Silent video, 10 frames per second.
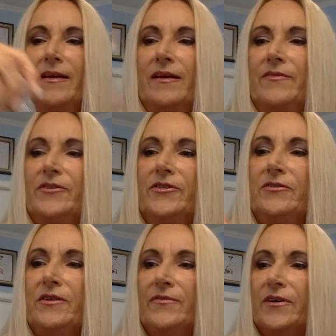of the 2
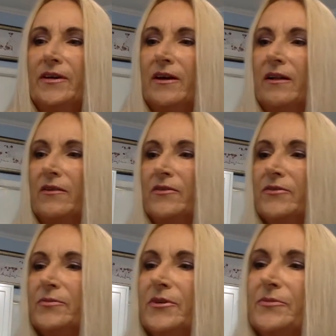different
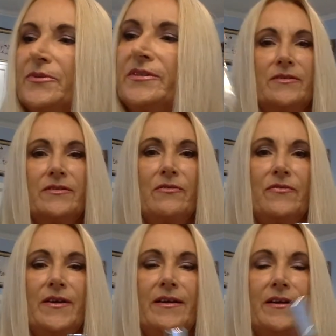colors, which was
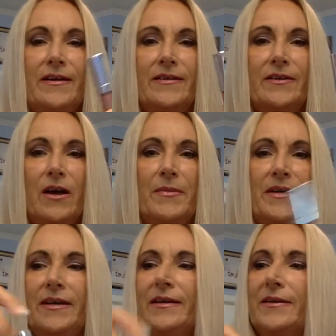Sophia and
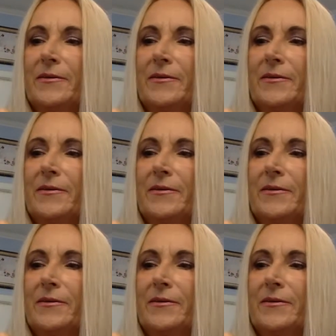Dominique.